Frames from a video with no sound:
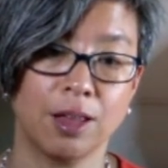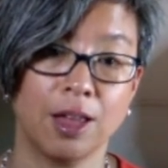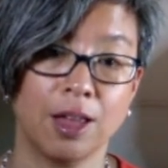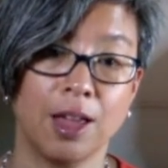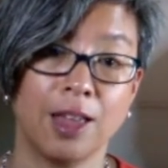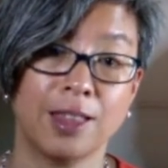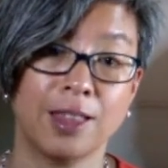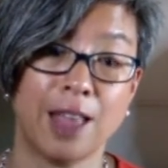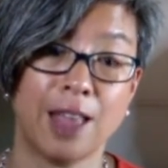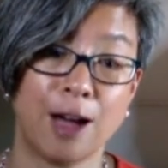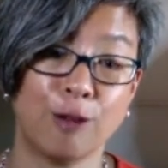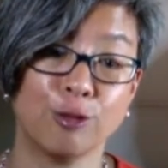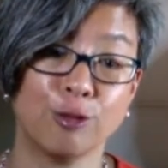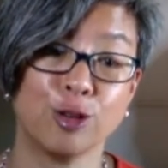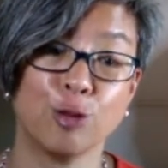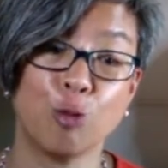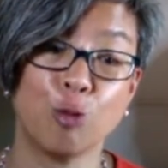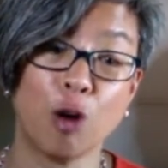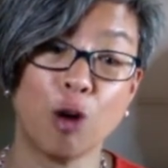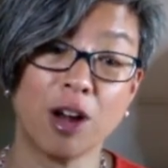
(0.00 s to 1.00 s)
Now, you
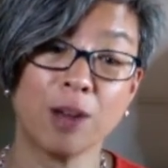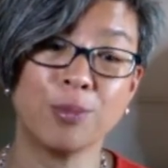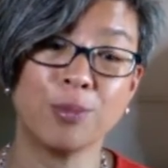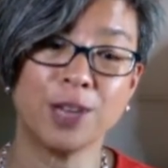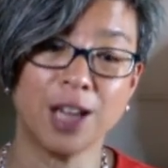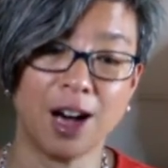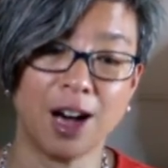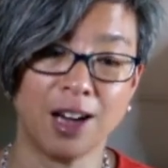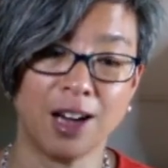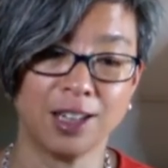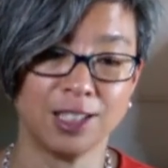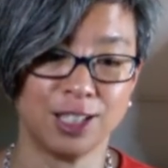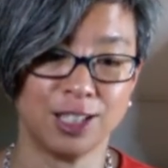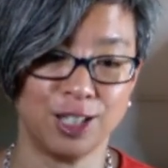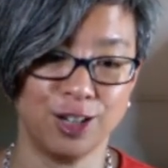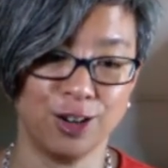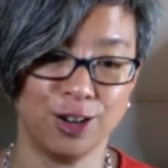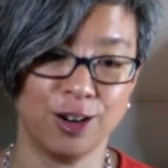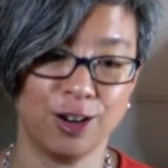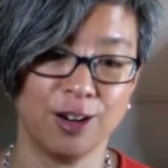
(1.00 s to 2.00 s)
want to be honest
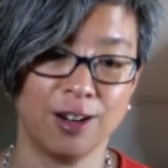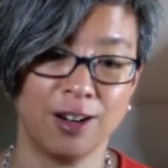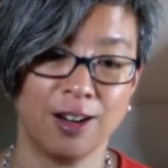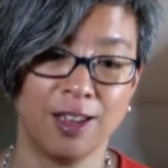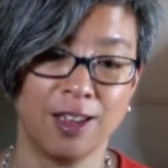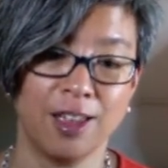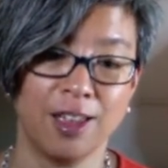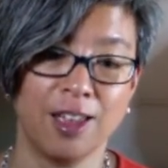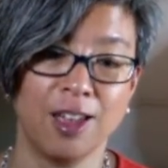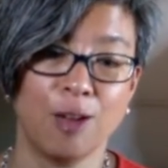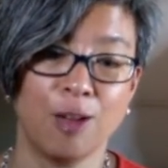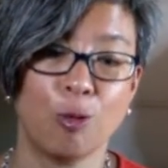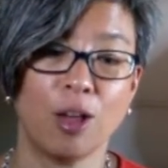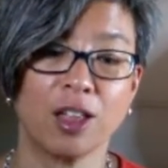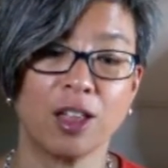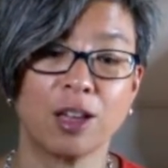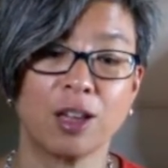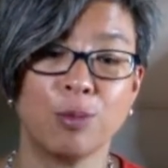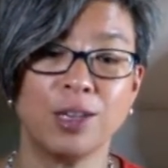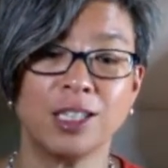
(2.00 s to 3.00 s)
here. While it
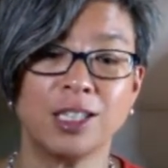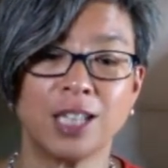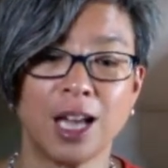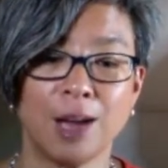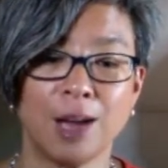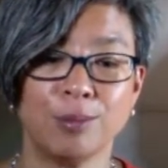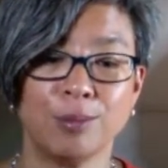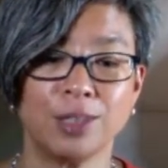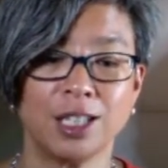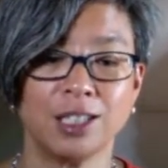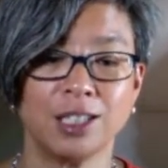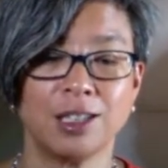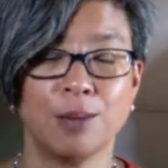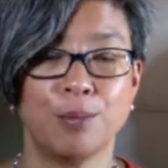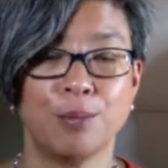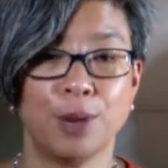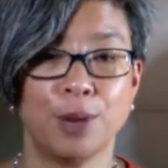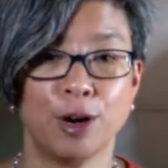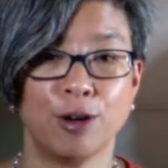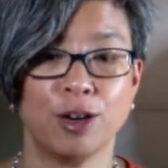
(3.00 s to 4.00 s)
can be tempting to
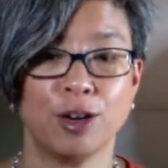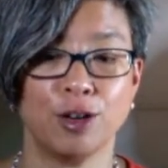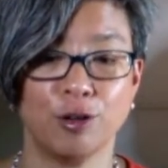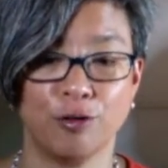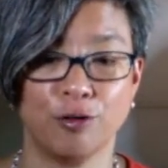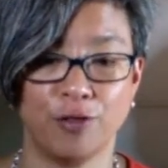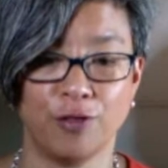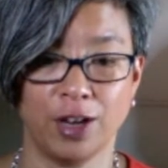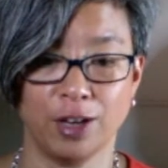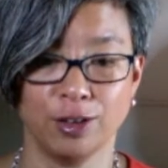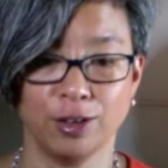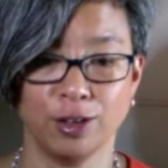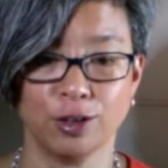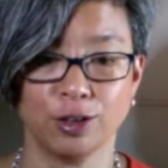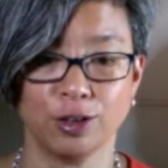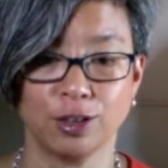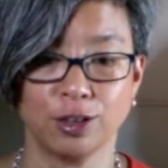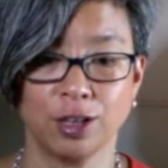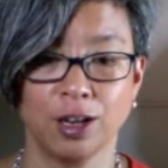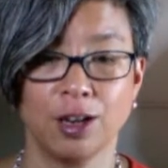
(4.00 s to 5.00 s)
bury your
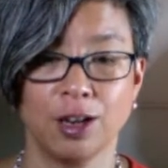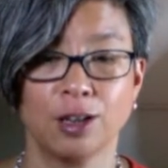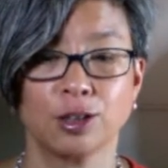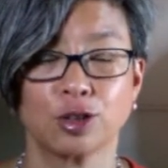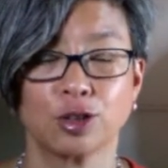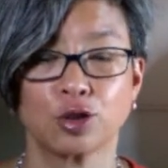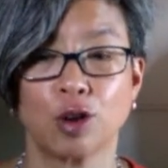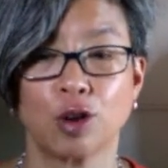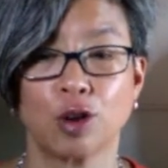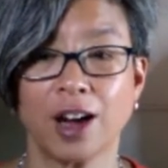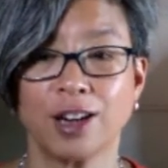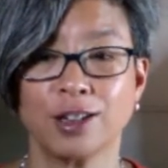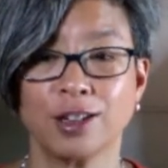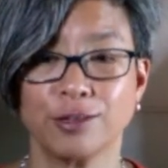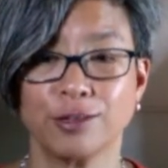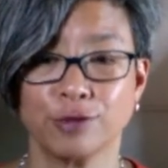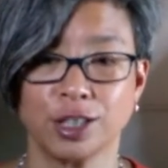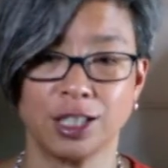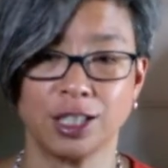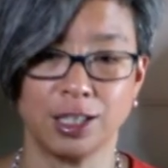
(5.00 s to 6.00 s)
failures, try to
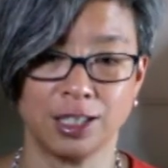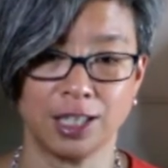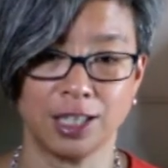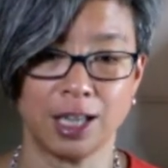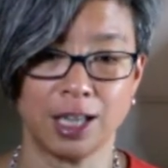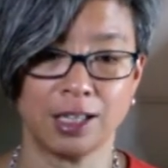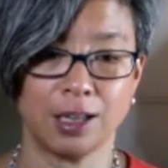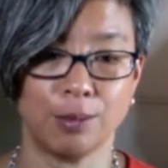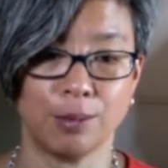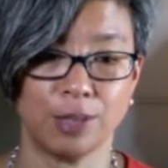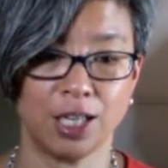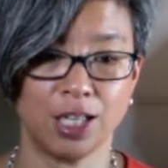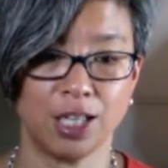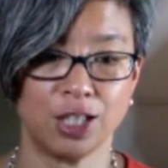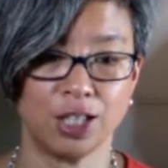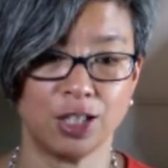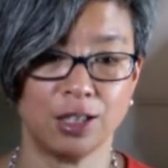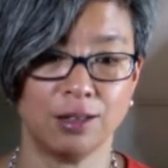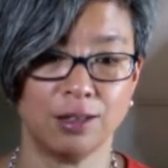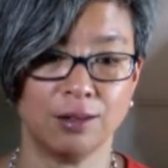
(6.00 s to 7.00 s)
resist that
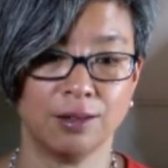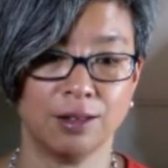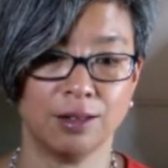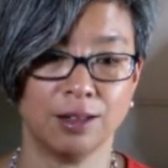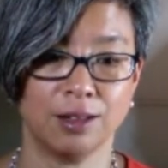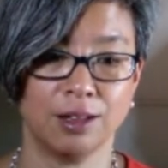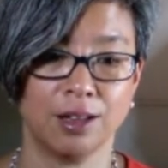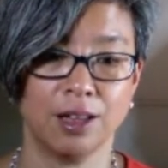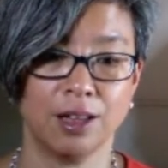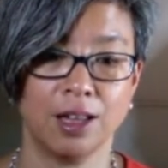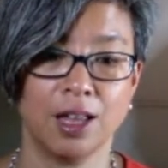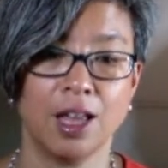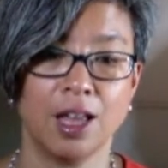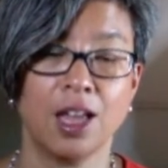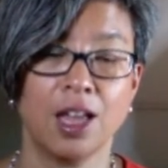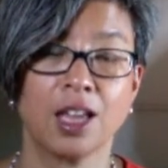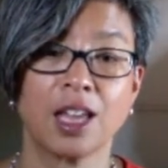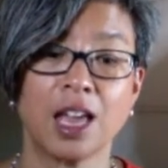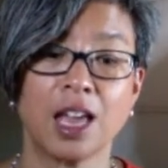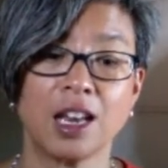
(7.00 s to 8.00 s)
temptation.
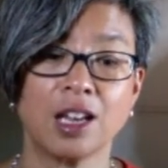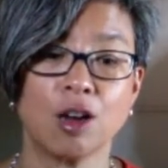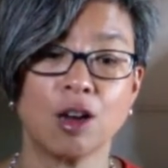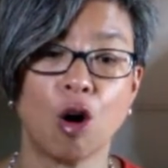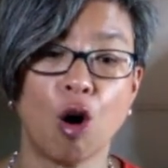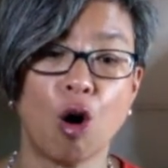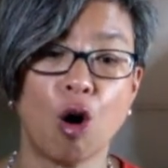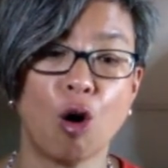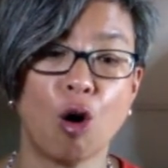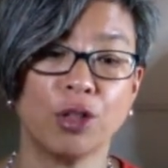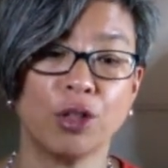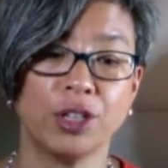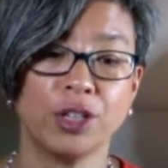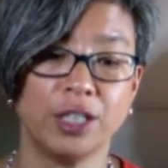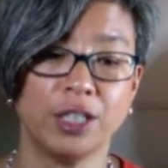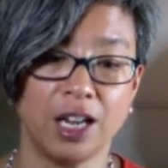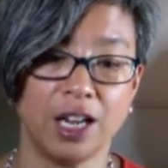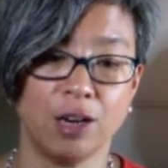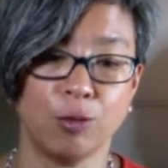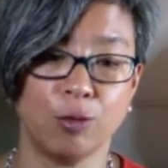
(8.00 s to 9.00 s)
Getting all the
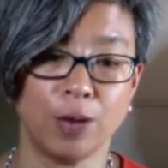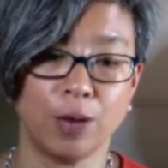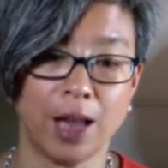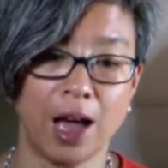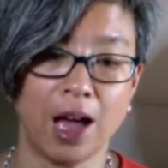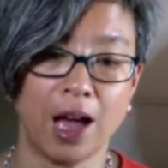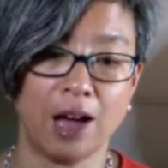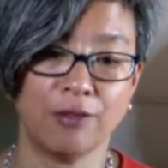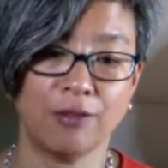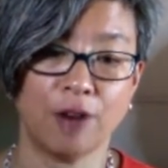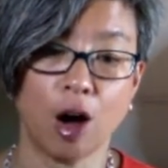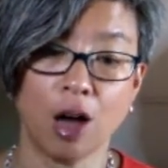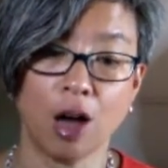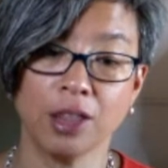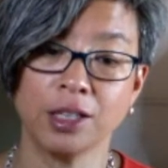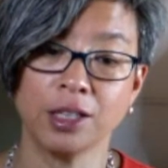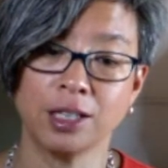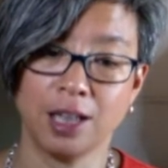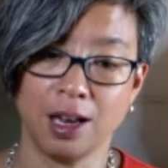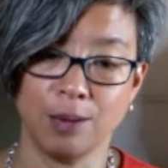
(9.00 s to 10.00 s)
data we have on the
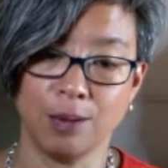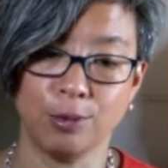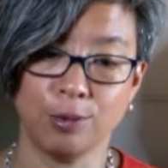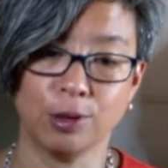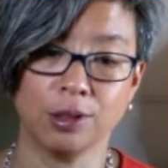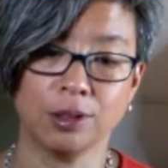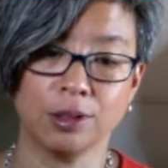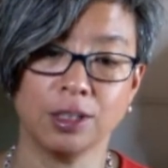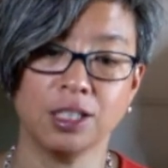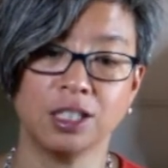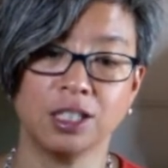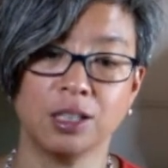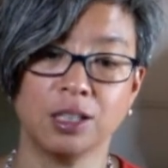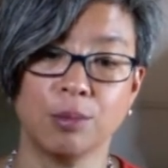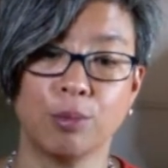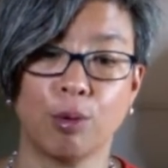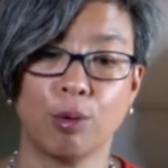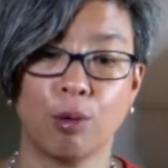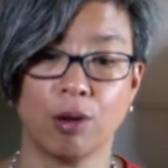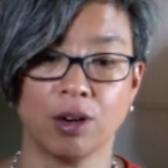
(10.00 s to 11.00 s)
table is
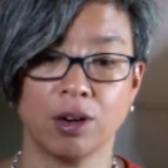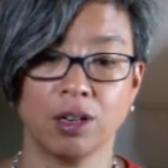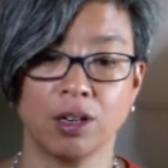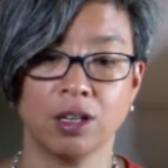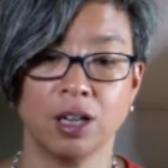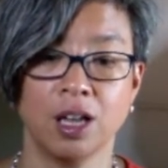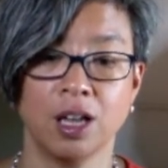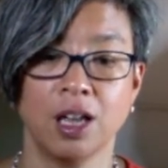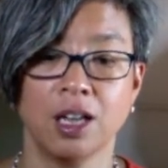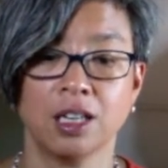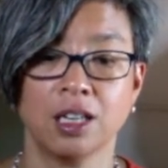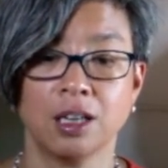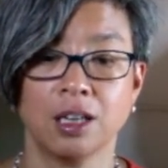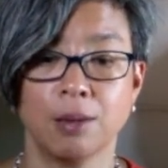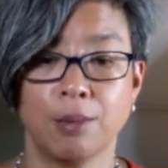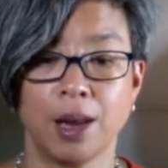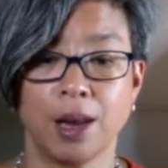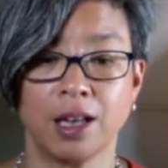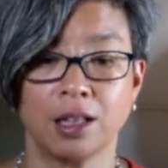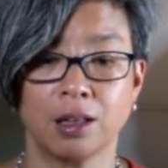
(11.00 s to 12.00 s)
important to
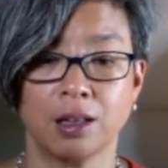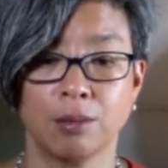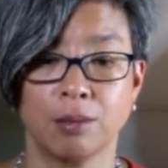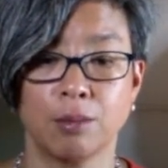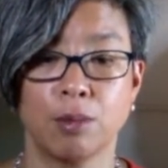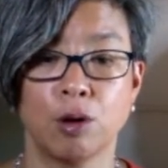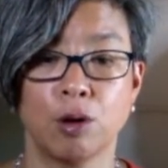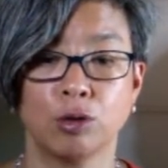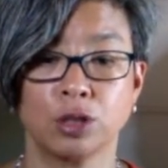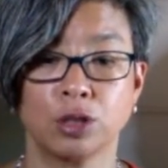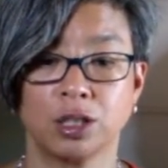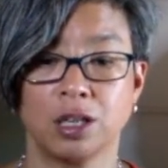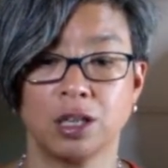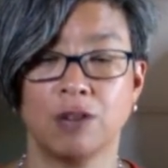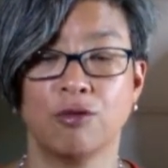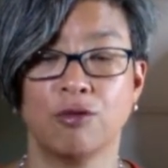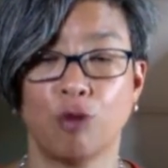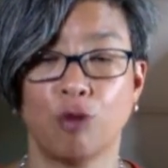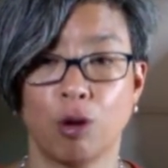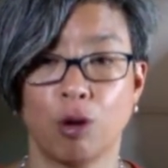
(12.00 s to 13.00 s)
make the most
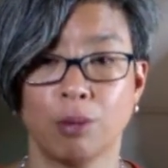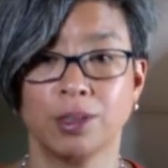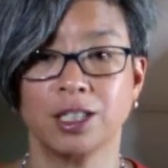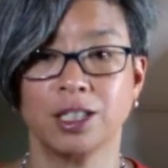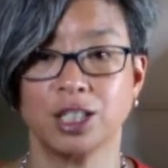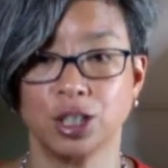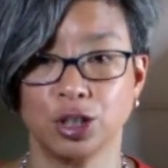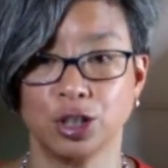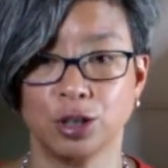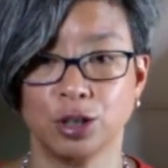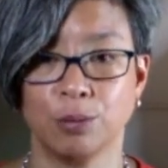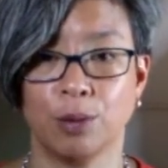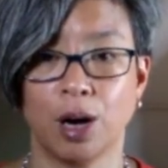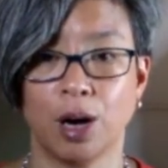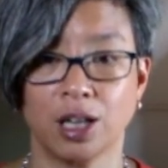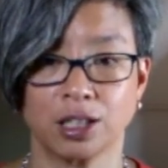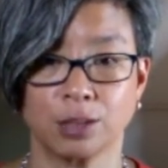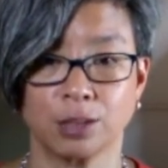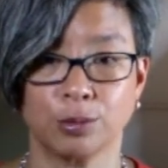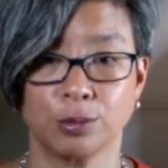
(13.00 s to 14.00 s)
informed decision
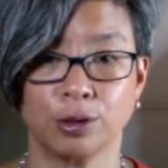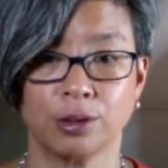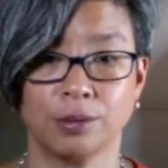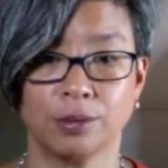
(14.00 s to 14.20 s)
possible.